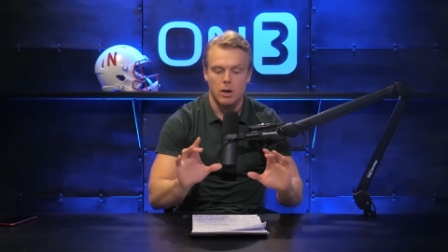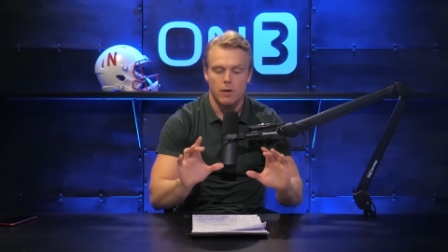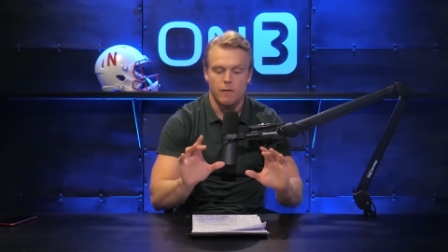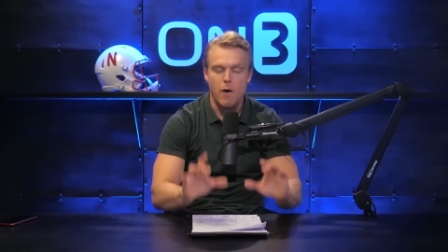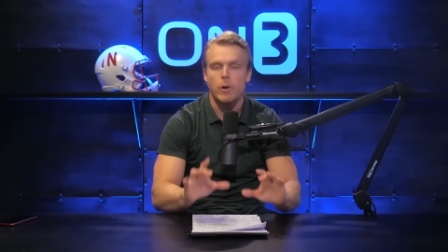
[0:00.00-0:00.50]

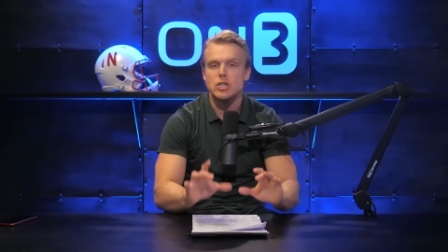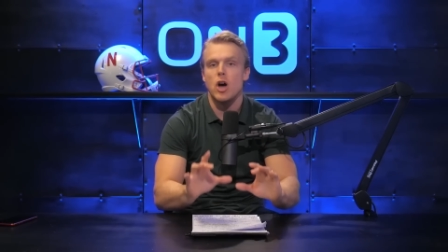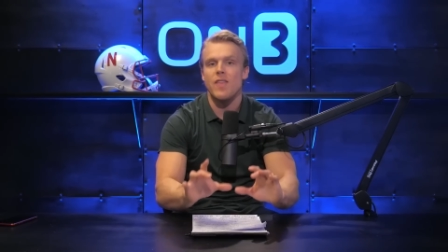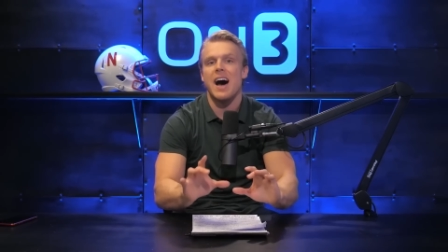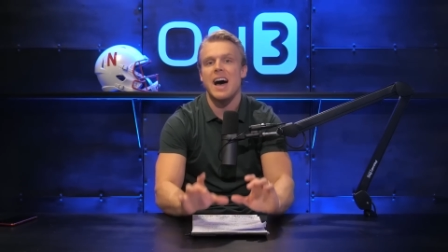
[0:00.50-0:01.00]
Focus
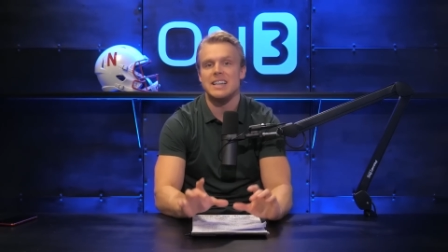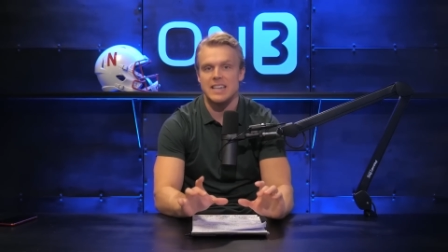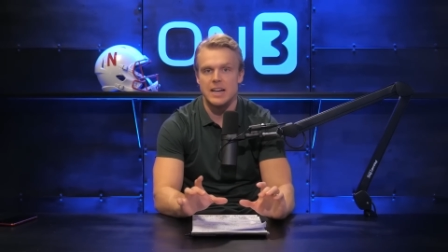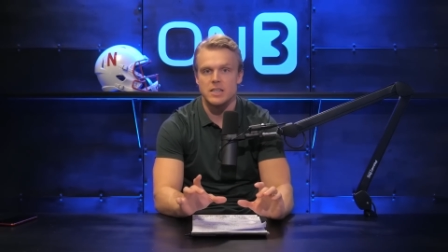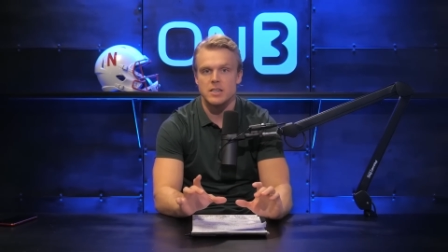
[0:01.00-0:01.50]
on the eye
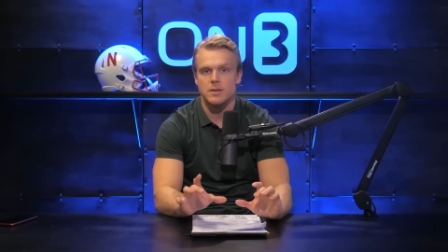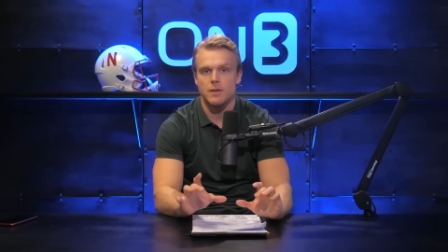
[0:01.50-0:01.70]
test.